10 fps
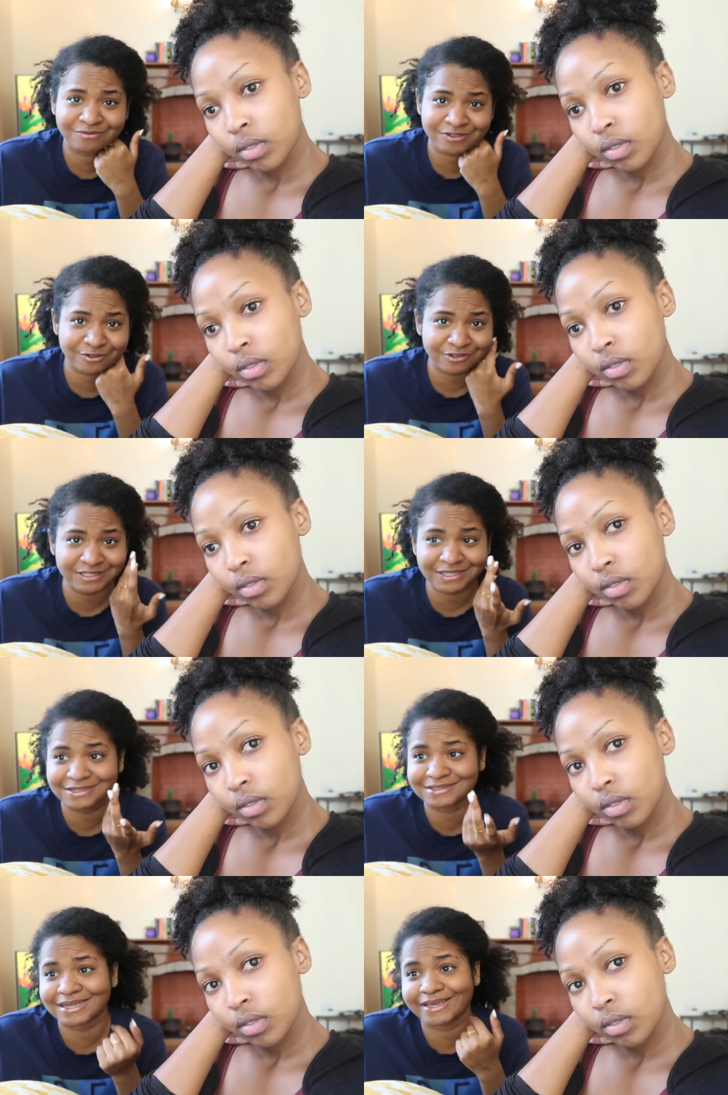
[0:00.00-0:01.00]

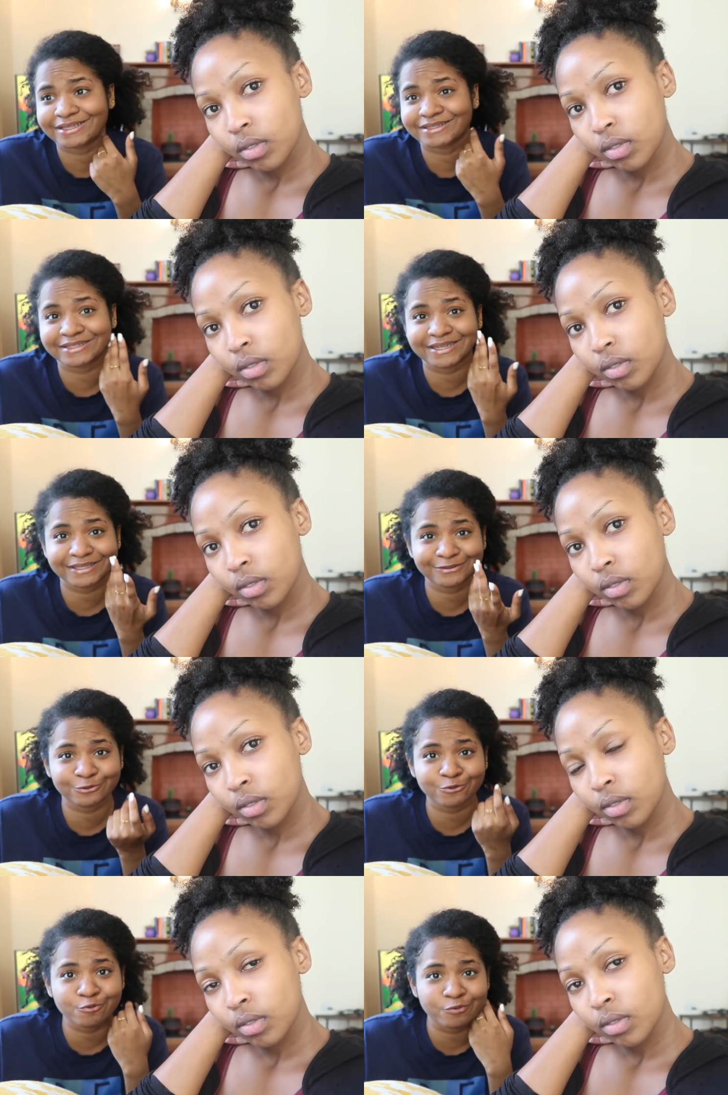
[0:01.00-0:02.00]
Speaker 1: invigorated is like in the
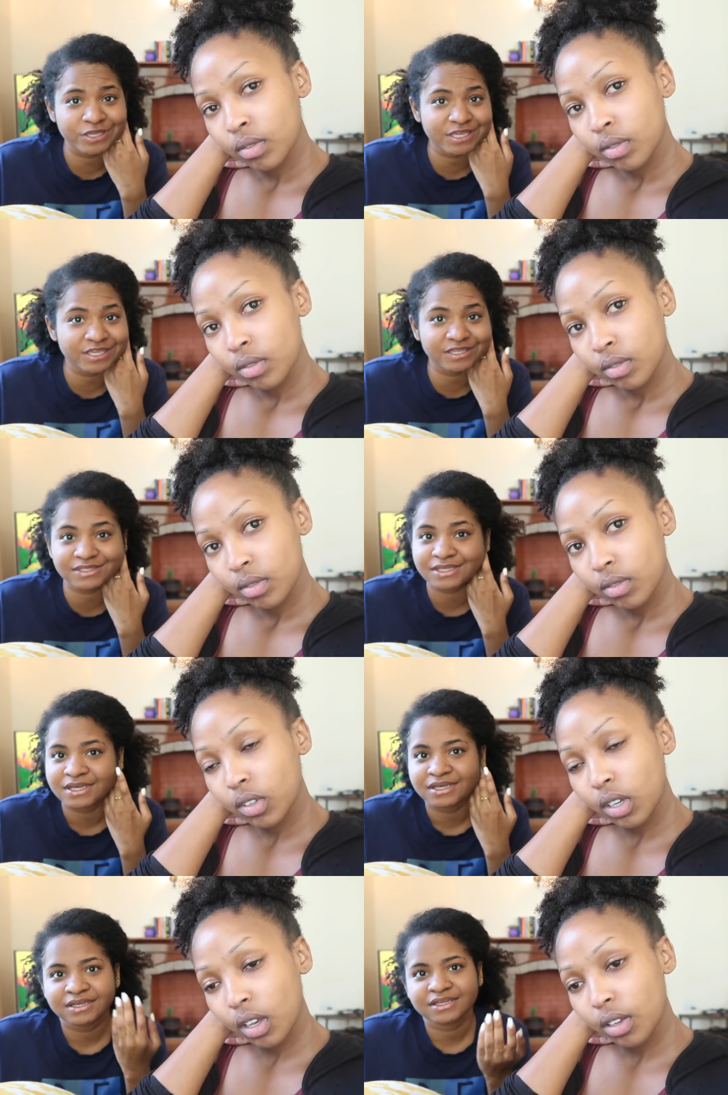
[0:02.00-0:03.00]
next two weeks
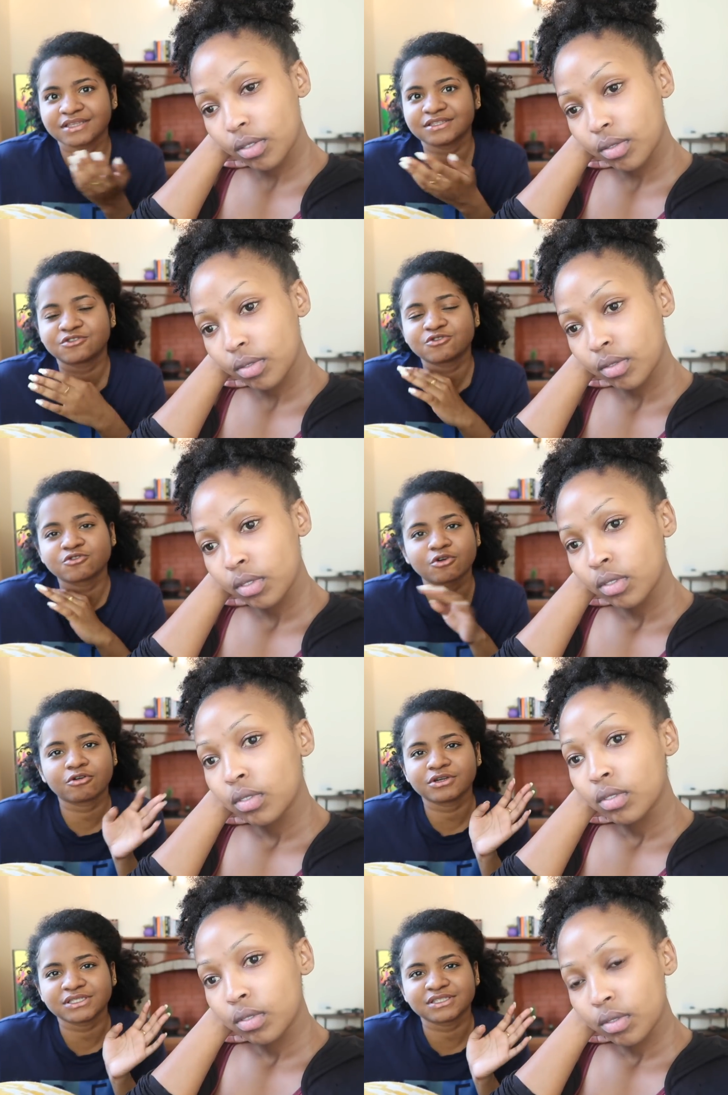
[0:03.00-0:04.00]
yeah it's
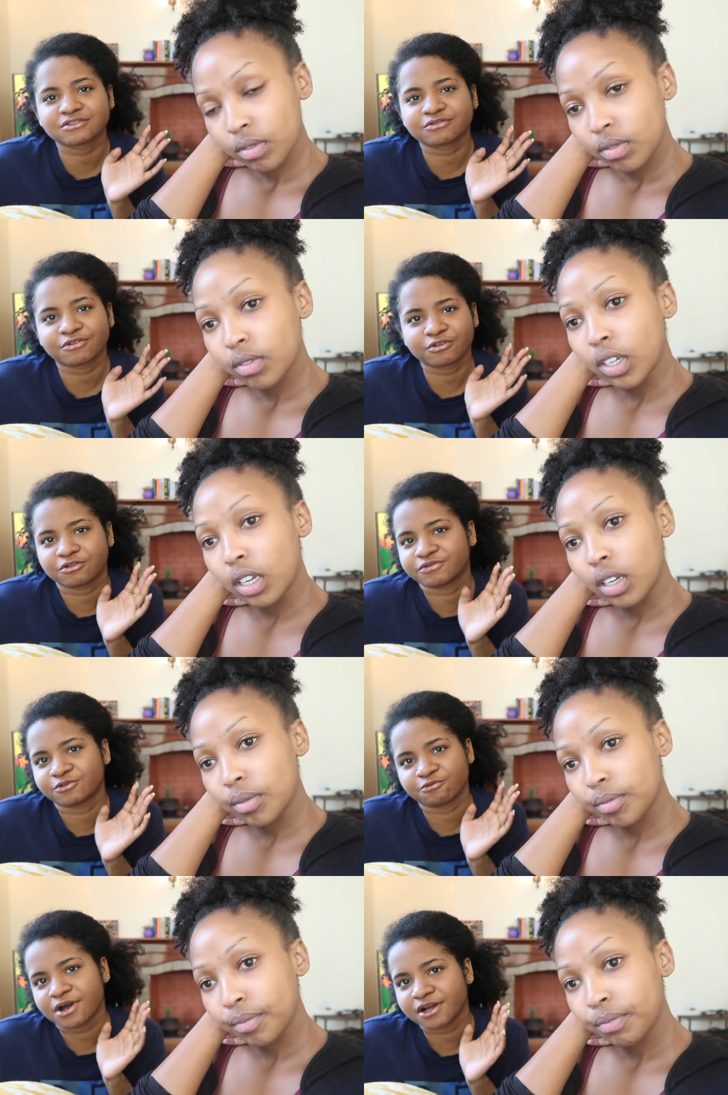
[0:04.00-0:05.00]
so easy to fall yeah.
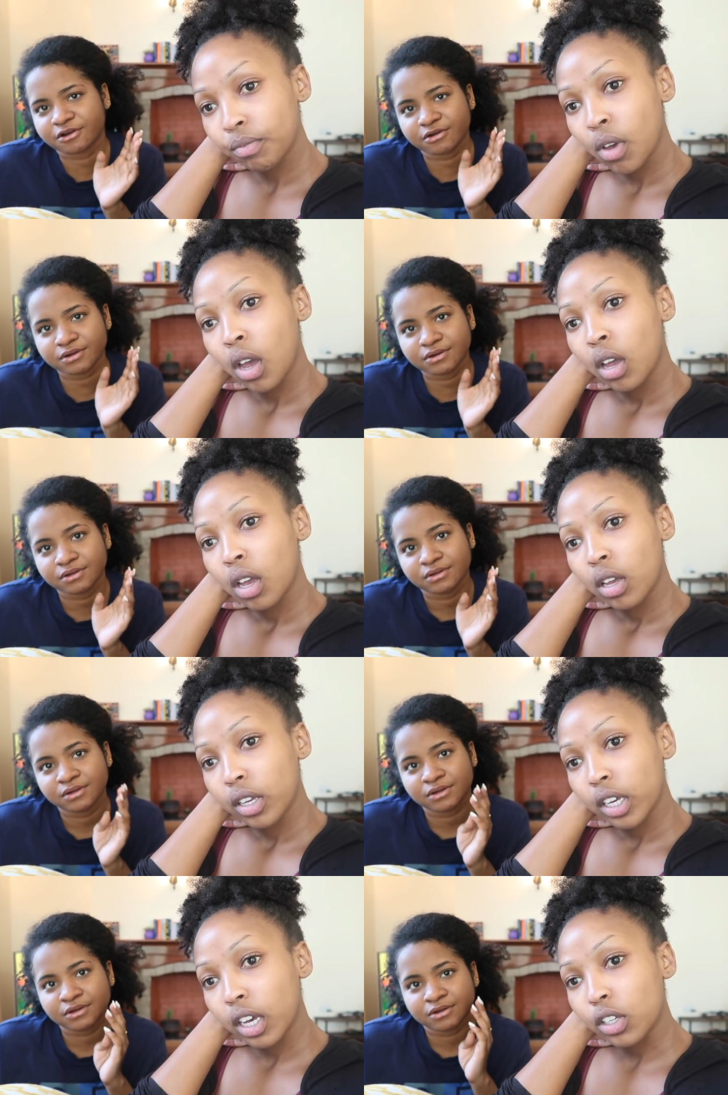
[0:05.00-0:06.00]
off the wagon
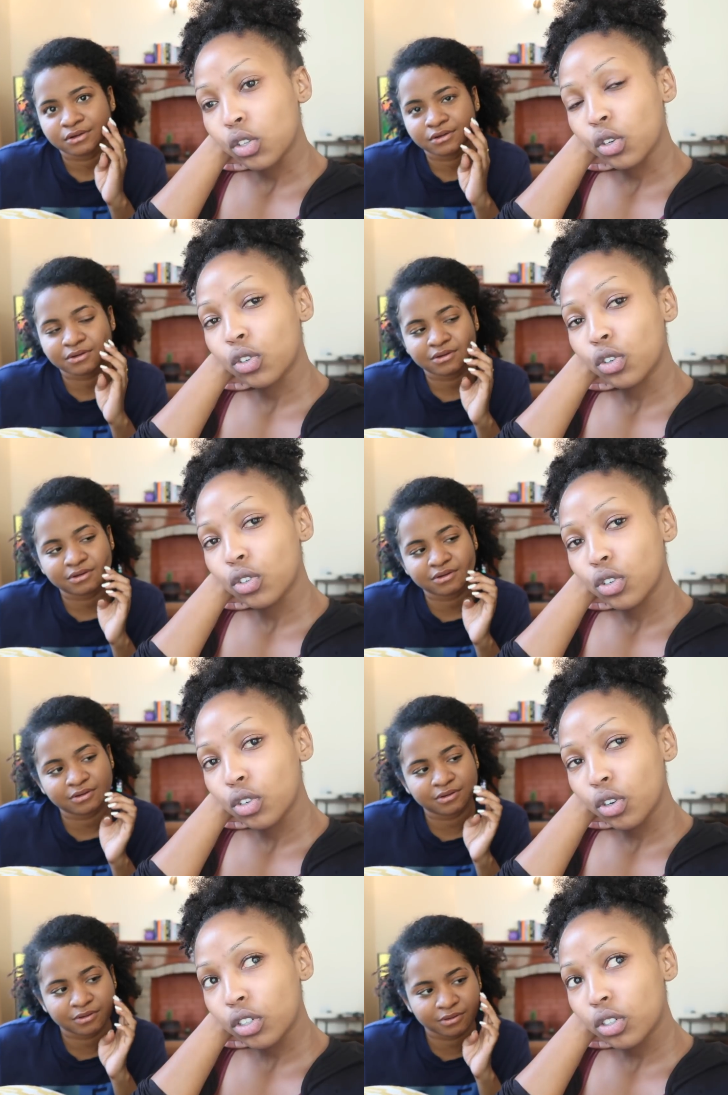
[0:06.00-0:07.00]
Speaker 2: yeah so
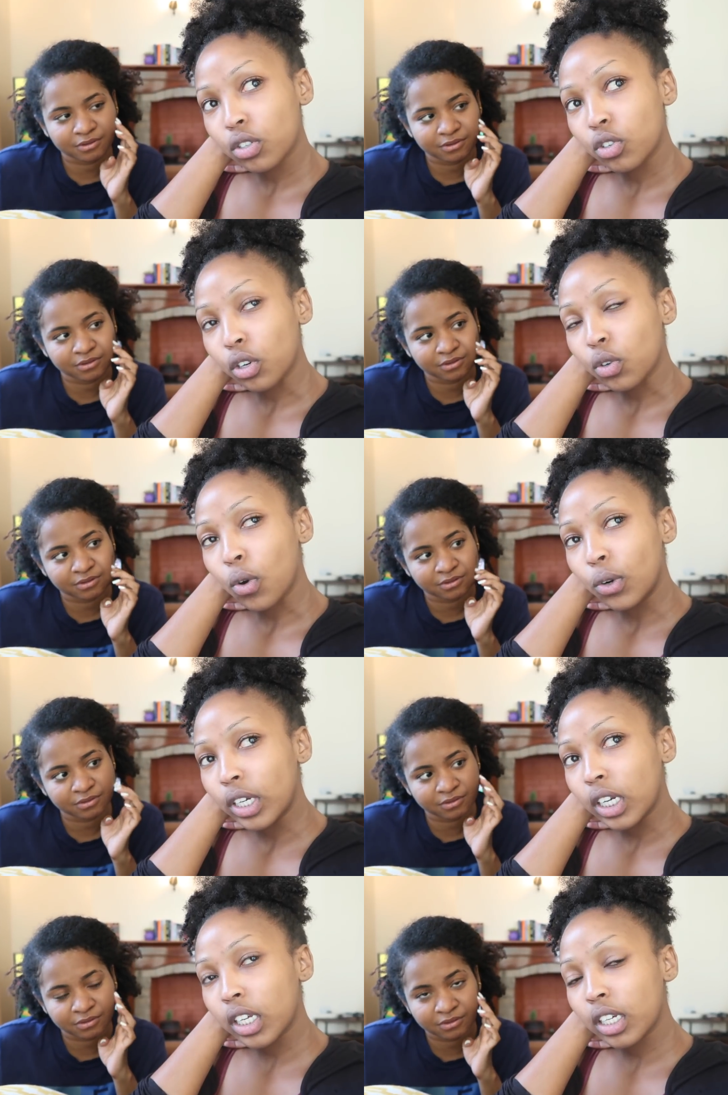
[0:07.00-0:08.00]
not don't
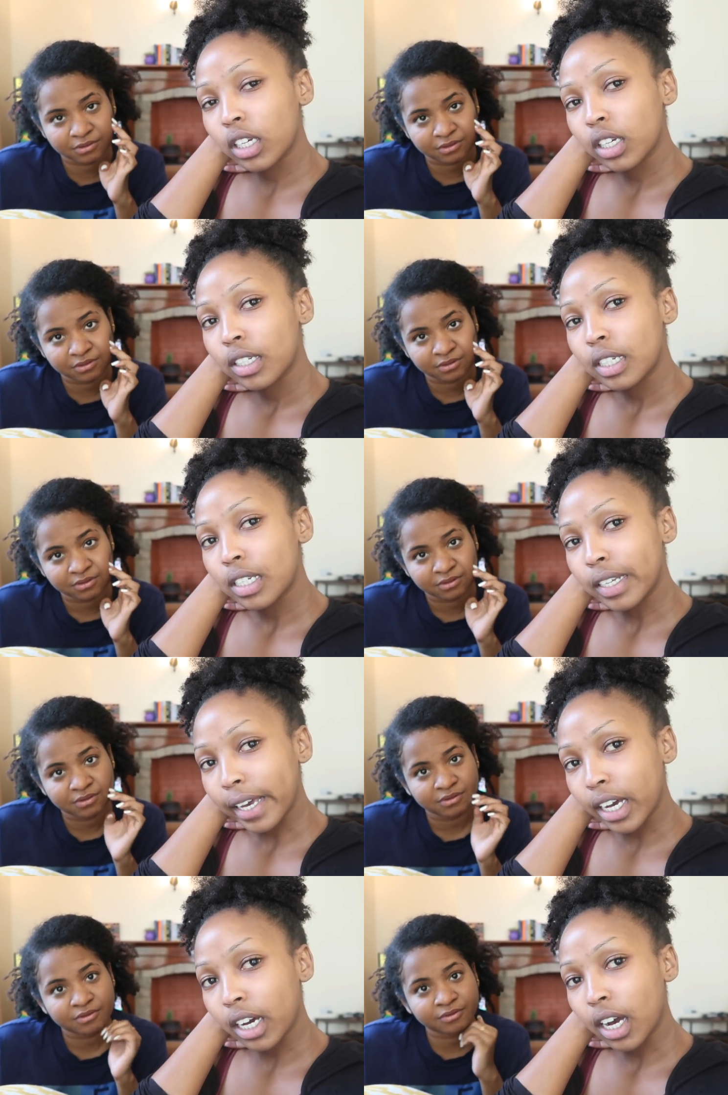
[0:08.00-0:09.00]
only
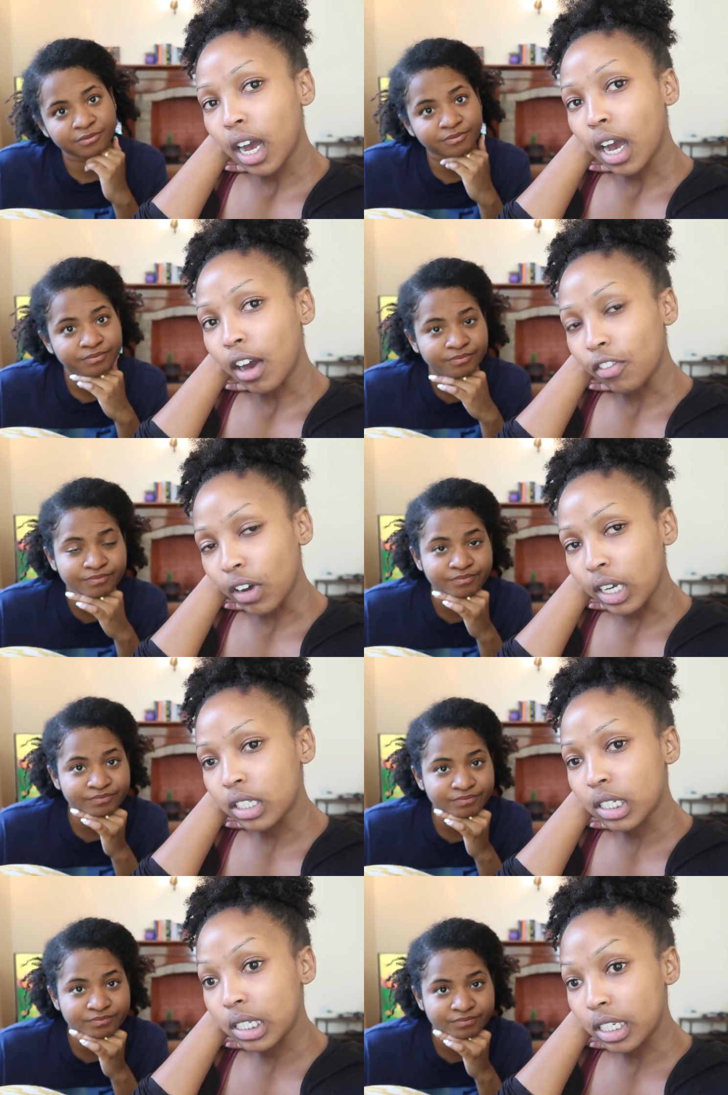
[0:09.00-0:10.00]
take a
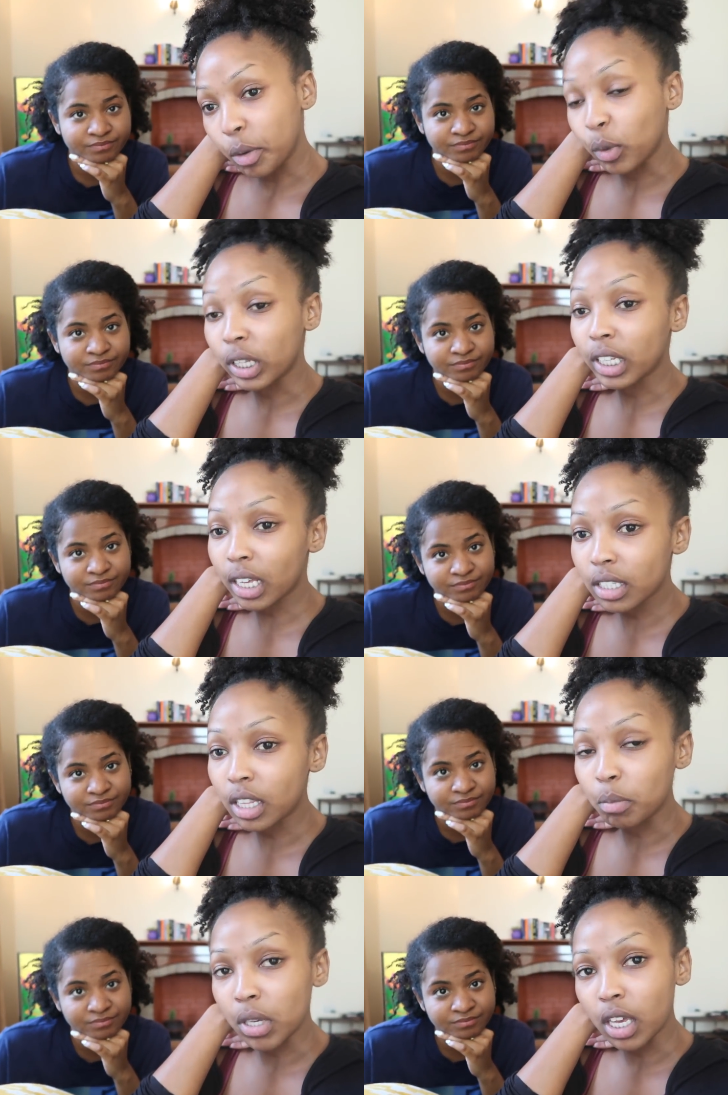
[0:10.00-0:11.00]
first step well that's
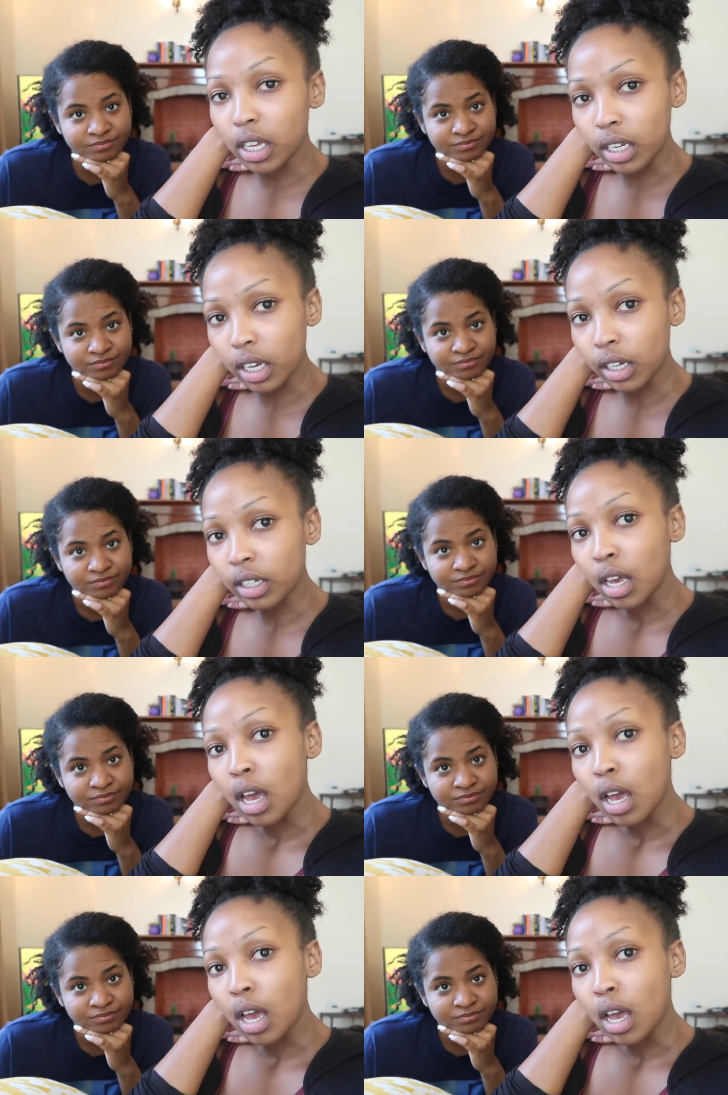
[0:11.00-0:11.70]
the beginning